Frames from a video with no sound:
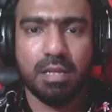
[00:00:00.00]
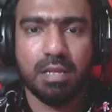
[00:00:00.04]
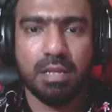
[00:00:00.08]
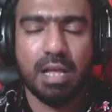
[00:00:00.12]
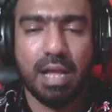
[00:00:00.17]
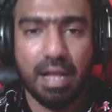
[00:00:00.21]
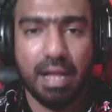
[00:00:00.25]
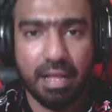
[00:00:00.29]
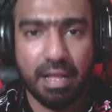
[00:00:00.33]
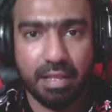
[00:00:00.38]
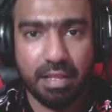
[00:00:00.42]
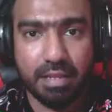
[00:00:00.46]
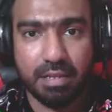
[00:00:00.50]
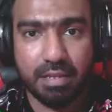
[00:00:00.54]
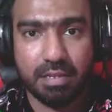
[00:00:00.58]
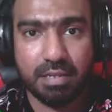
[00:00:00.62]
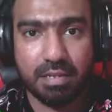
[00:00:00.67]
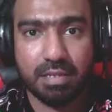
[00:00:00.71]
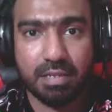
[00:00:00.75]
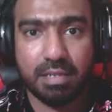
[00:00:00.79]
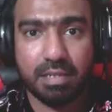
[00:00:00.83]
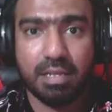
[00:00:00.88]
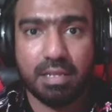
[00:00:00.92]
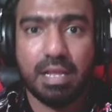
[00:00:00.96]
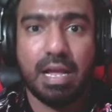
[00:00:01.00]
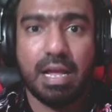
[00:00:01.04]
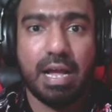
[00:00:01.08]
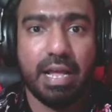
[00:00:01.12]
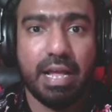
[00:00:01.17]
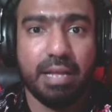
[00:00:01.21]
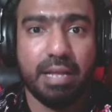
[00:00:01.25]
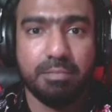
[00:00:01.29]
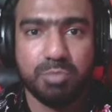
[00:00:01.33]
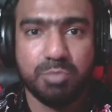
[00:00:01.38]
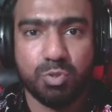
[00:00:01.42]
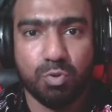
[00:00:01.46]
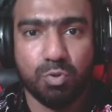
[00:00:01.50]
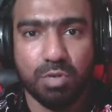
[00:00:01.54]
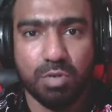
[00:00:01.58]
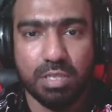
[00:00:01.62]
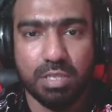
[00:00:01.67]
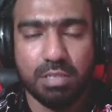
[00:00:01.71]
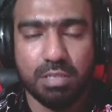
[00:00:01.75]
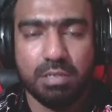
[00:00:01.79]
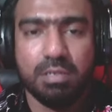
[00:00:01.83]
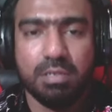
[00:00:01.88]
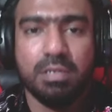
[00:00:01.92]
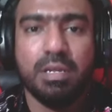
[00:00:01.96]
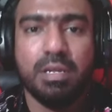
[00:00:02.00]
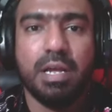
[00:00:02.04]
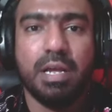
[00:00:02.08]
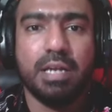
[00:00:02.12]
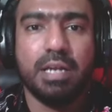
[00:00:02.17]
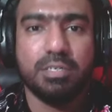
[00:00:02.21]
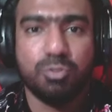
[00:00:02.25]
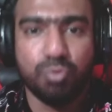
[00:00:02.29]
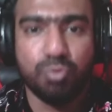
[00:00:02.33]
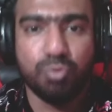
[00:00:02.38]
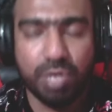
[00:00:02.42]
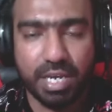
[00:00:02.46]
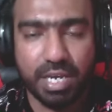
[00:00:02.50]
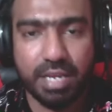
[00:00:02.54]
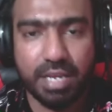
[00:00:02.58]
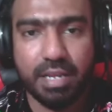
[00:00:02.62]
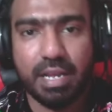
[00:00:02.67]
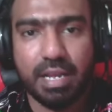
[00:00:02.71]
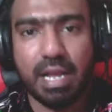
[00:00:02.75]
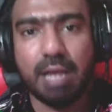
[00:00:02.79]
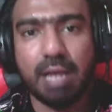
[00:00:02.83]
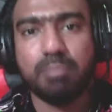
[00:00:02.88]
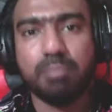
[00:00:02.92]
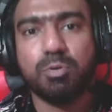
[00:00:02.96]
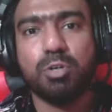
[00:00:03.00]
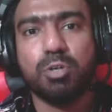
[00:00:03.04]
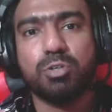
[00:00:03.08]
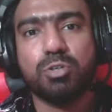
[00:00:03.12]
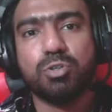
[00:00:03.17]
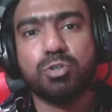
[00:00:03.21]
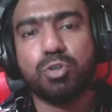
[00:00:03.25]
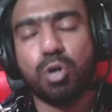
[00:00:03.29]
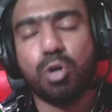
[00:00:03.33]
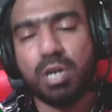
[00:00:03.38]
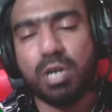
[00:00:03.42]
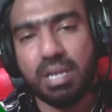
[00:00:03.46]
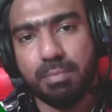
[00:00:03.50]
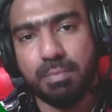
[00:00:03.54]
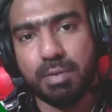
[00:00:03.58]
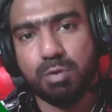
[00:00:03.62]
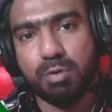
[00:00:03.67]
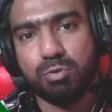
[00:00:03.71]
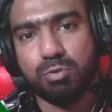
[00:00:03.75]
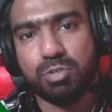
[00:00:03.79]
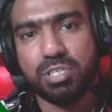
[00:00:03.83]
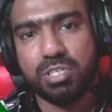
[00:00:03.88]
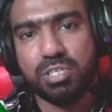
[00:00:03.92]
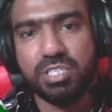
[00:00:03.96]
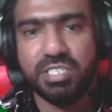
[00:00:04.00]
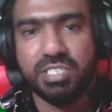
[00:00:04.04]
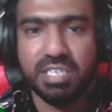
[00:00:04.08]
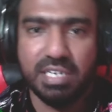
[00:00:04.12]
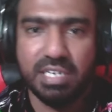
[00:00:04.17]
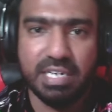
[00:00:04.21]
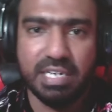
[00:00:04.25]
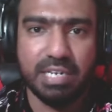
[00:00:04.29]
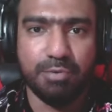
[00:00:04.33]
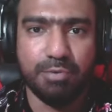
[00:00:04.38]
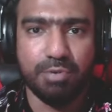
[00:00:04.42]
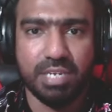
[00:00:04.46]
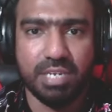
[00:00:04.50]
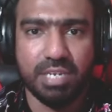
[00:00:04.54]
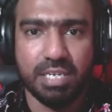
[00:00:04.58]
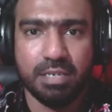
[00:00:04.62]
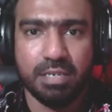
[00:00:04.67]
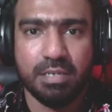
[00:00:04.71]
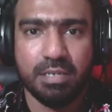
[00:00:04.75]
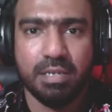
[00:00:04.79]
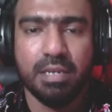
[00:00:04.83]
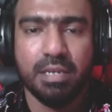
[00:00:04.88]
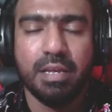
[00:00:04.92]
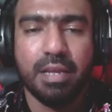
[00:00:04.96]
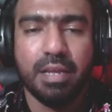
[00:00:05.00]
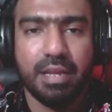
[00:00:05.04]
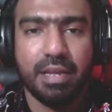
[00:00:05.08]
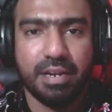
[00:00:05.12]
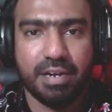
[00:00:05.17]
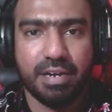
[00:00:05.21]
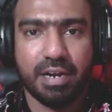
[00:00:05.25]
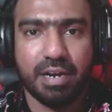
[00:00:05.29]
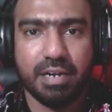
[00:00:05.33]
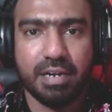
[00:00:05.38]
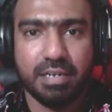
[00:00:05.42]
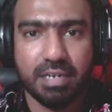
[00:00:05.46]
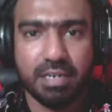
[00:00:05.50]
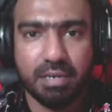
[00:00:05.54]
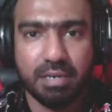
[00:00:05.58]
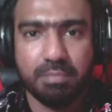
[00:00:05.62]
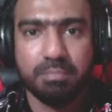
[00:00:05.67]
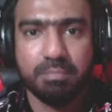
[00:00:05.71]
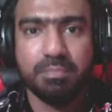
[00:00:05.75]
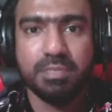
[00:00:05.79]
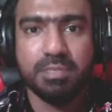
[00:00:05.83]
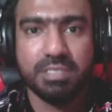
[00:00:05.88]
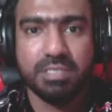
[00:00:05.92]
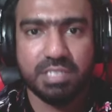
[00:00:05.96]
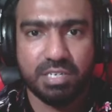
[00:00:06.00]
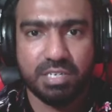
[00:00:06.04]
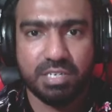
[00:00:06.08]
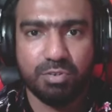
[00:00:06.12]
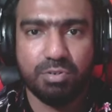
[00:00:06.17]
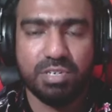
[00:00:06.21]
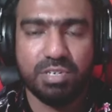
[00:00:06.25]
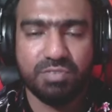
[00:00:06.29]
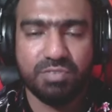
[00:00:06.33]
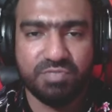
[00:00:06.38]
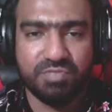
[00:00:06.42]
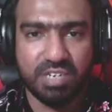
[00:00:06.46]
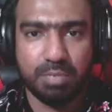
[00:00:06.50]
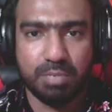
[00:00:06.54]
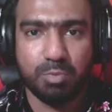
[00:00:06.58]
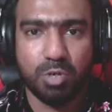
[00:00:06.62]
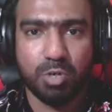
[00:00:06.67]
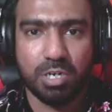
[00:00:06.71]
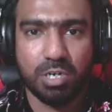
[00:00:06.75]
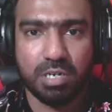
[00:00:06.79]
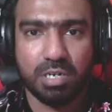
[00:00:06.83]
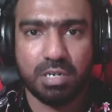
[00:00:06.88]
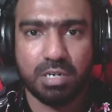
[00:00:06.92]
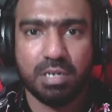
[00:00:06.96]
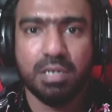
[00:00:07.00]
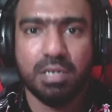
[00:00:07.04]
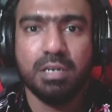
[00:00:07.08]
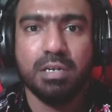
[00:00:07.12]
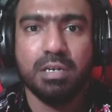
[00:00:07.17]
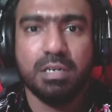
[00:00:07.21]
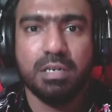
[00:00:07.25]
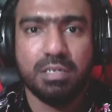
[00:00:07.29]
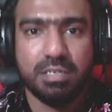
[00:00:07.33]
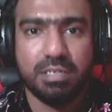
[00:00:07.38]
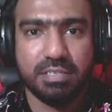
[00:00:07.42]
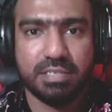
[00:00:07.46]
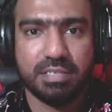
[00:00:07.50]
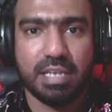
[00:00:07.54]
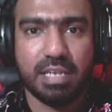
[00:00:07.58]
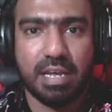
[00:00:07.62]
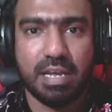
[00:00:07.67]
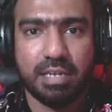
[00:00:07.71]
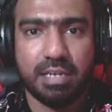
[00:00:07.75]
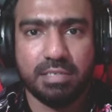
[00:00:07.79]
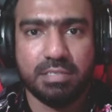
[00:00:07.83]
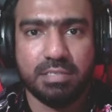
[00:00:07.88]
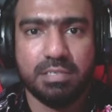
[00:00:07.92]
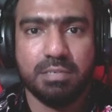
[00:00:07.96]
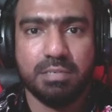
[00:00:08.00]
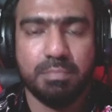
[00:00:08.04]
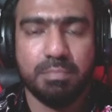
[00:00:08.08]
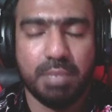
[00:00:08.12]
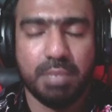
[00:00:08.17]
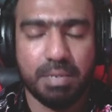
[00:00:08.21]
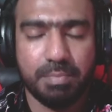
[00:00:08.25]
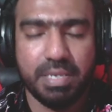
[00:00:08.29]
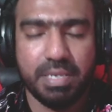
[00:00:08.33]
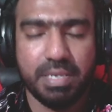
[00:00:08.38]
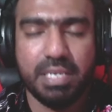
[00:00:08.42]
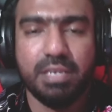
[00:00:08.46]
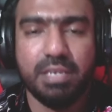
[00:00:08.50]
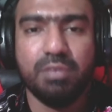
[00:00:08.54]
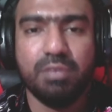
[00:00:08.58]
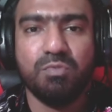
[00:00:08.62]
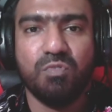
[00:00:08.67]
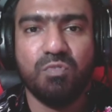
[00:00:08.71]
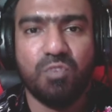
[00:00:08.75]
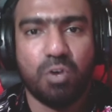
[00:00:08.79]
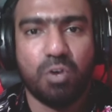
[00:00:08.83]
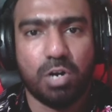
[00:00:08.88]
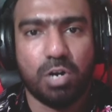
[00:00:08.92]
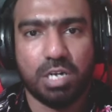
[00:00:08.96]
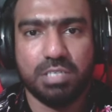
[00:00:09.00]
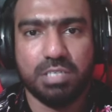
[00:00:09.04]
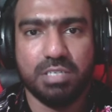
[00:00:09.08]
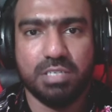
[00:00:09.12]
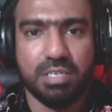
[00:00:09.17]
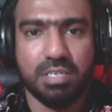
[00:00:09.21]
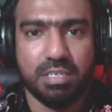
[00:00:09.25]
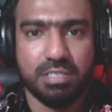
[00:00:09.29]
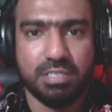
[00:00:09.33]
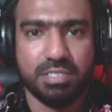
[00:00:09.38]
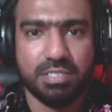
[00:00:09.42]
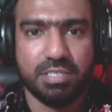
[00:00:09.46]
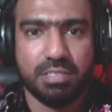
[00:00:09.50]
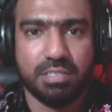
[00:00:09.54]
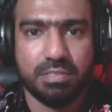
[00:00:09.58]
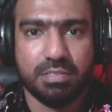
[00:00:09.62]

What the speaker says: Hi, I am Sohel, and today I am going to talk about Shieldywi, a runtime security framework designed by me for Unreal Engine.